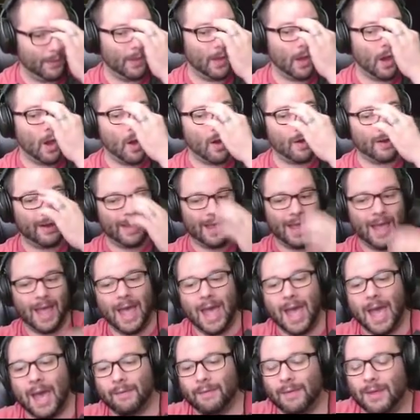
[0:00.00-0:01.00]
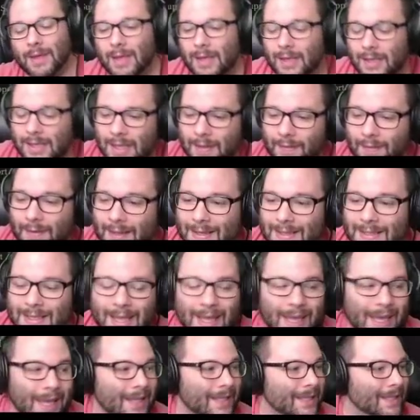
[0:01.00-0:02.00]
we already have, giving us
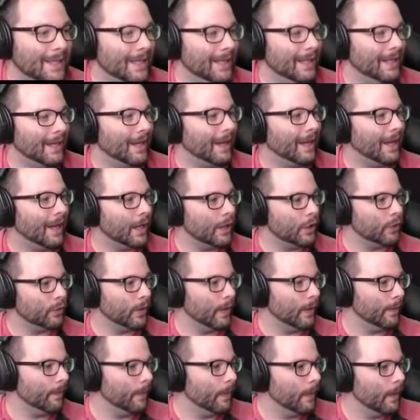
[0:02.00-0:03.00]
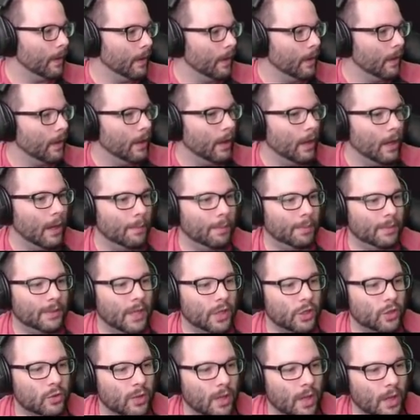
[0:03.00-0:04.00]
1800
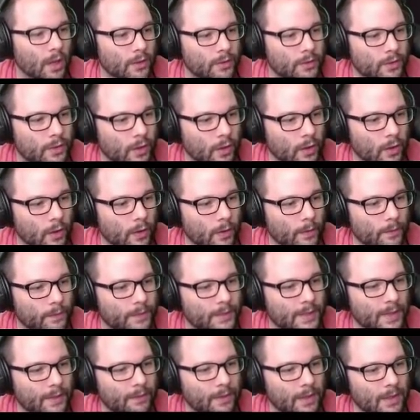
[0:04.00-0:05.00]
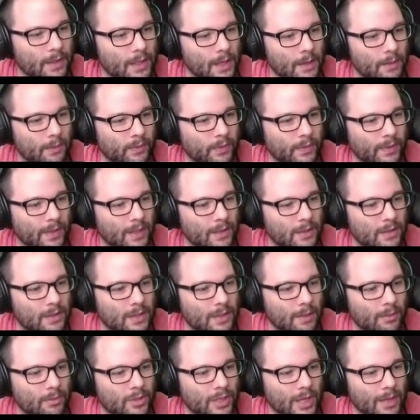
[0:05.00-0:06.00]
potential health. So 70 times 15, so
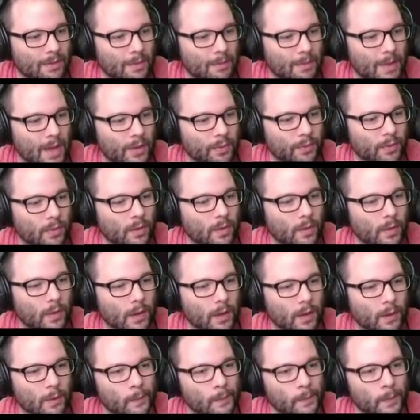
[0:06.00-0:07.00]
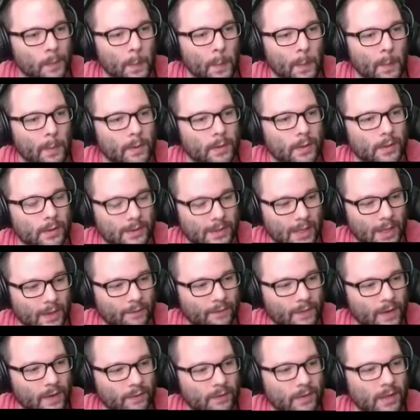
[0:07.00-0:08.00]
double check my math real quick. So
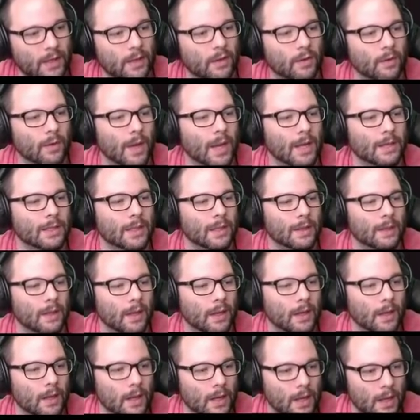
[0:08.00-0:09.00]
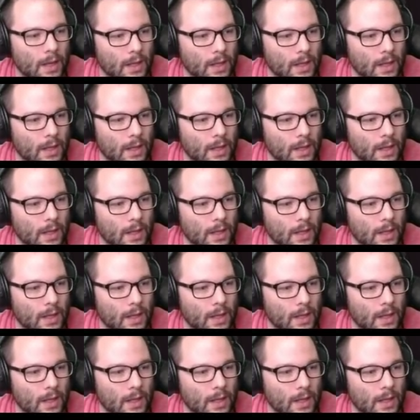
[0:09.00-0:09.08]
1050, correct? And then